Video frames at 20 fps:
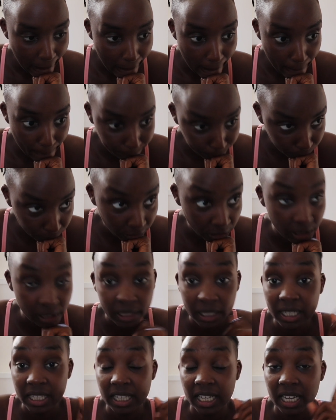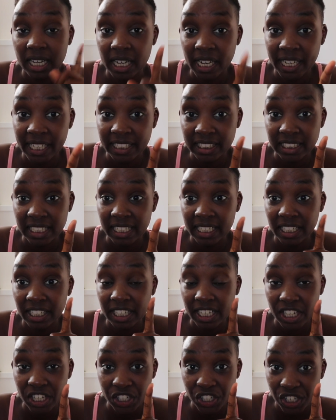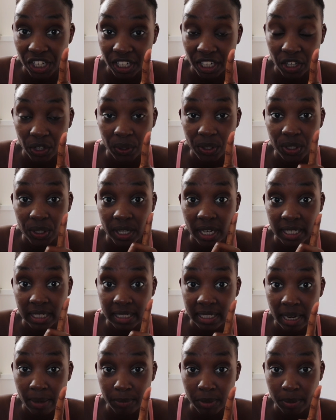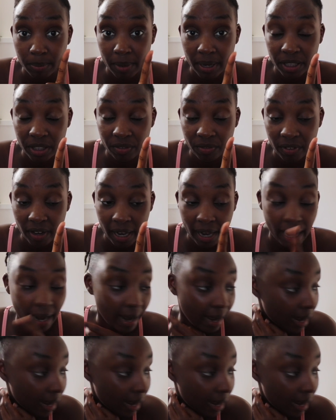um, either Carrington and Kierstan are going to get dumped by the uh,